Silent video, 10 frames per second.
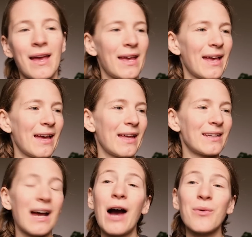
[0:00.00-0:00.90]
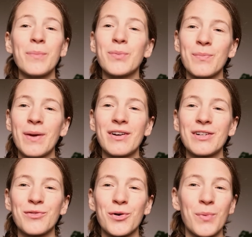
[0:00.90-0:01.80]
and how I prepare
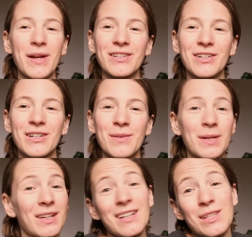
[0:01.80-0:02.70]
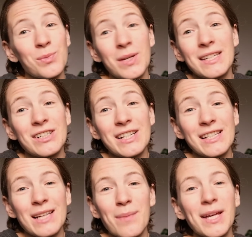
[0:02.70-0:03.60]
it for winter because winter
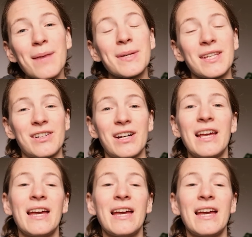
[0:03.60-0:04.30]
is coming up here.